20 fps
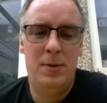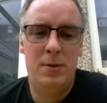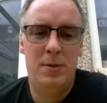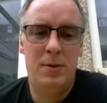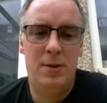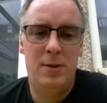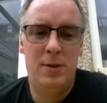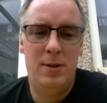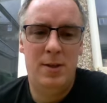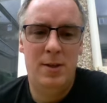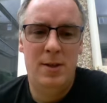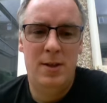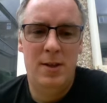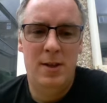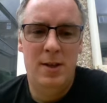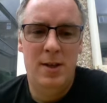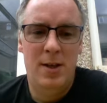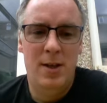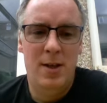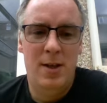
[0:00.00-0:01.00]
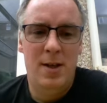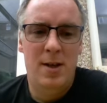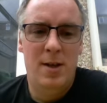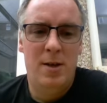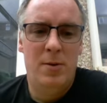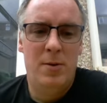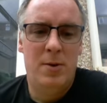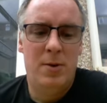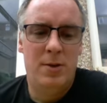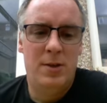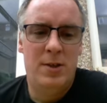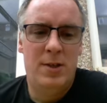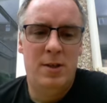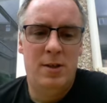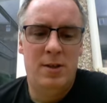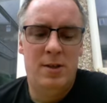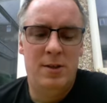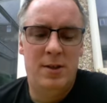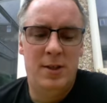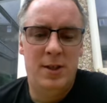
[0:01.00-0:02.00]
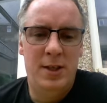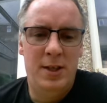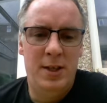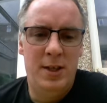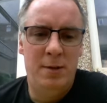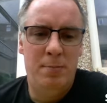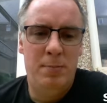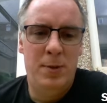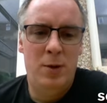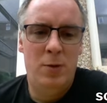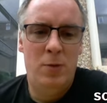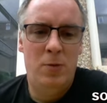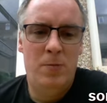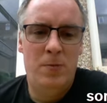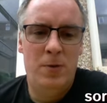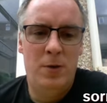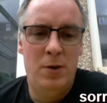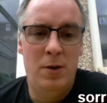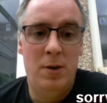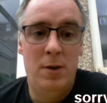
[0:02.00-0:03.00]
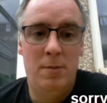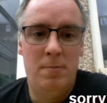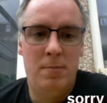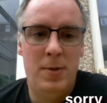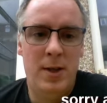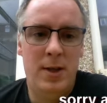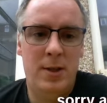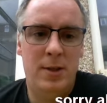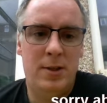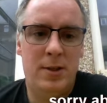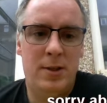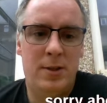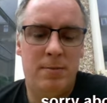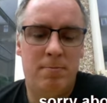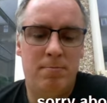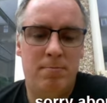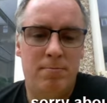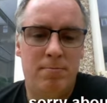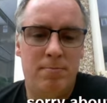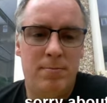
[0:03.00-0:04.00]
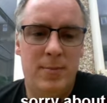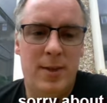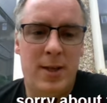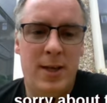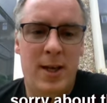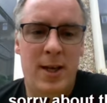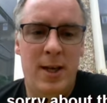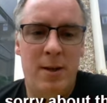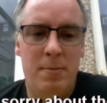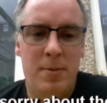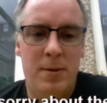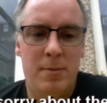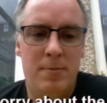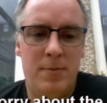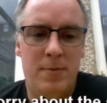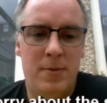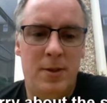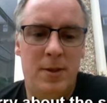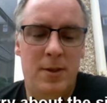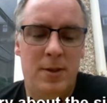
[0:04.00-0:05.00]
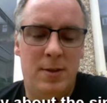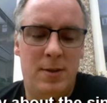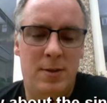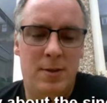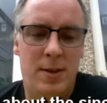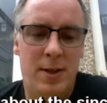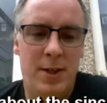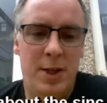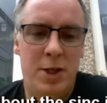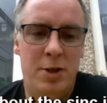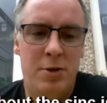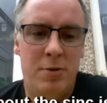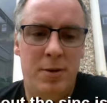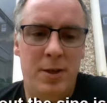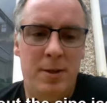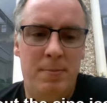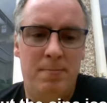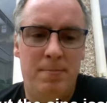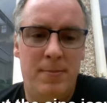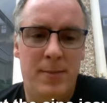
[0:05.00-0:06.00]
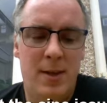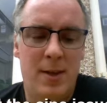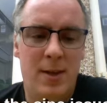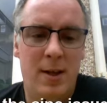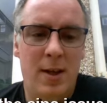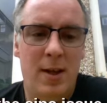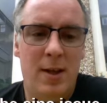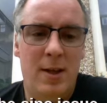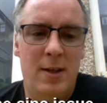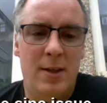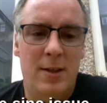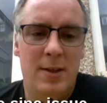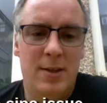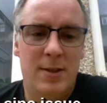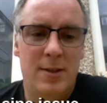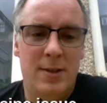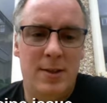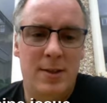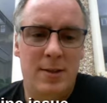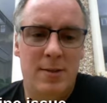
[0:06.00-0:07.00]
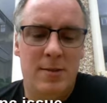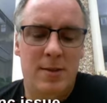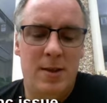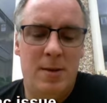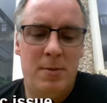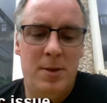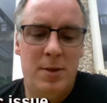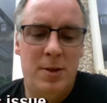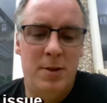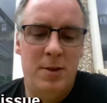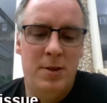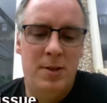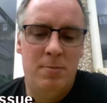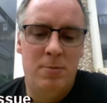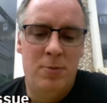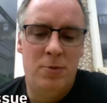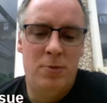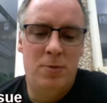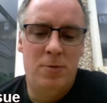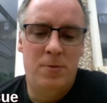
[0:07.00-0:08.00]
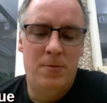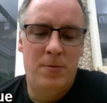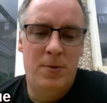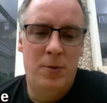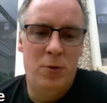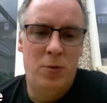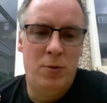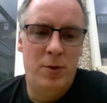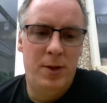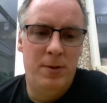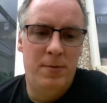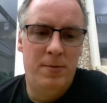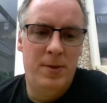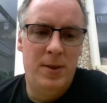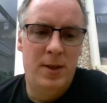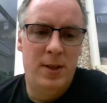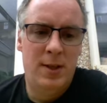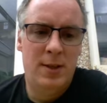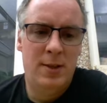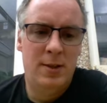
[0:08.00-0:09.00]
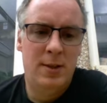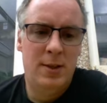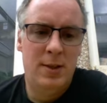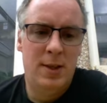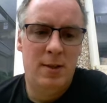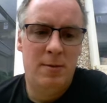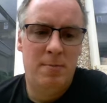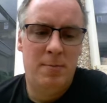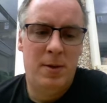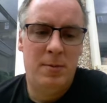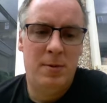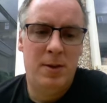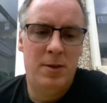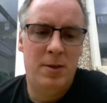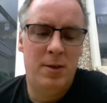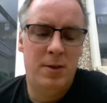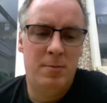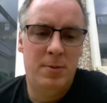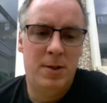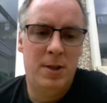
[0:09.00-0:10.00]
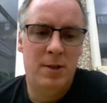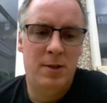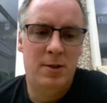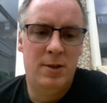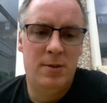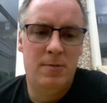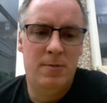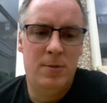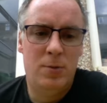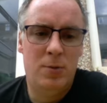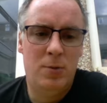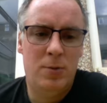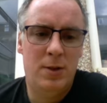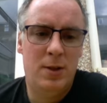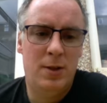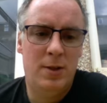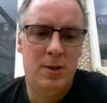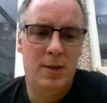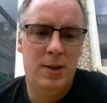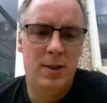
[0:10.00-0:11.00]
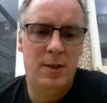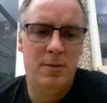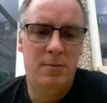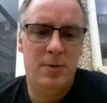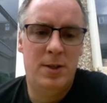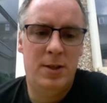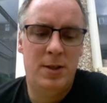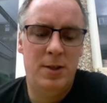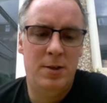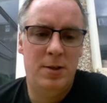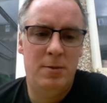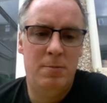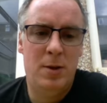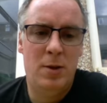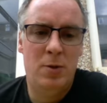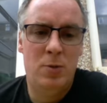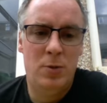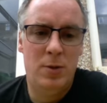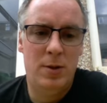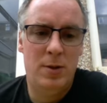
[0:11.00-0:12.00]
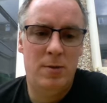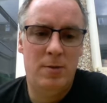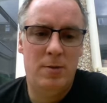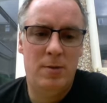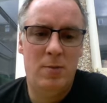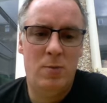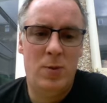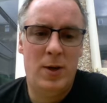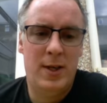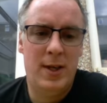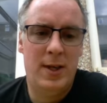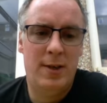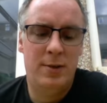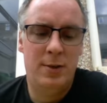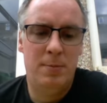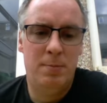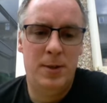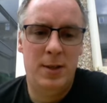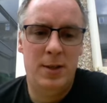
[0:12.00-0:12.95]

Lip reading: do a review on. I've got to start the build for May's game for Legionary. I'm going to do some more flooring for that, but I'm going to do some cast flooring. I think I'm just going to use a mould and